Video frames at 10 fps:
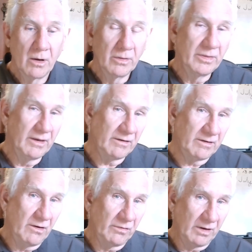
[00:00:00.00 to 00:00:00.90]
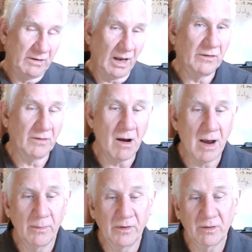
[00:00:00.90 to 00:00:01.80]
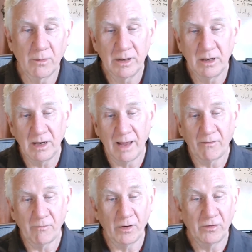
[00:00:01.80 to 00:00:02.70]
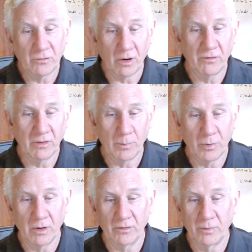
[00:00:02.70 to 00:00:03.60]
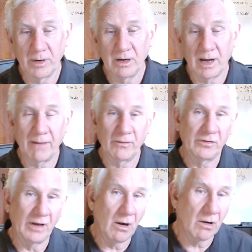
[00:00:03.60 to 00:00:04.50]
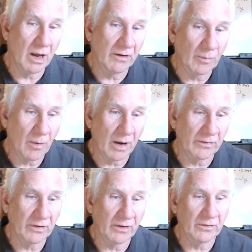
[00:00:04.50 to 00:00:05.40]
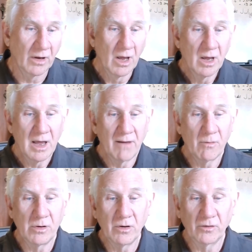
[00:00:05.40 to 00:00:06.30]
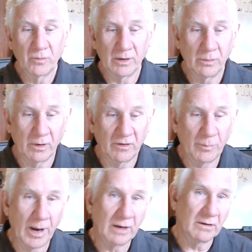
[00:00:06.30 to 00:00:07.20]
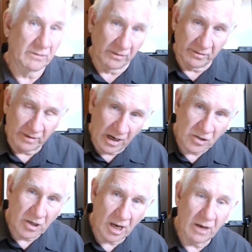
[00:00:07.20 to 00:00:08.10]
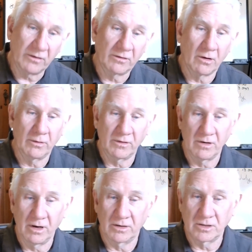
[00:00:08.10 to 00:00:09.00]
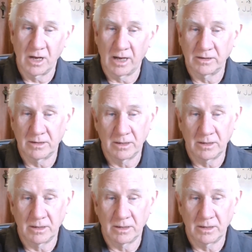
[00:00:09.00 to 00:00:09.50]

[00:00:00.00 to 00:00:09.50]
this usually takes time, and so we need to have a very structured approach. We need to have a standardized process. Everyone knows what to expect. It's a stage gate, so it's not,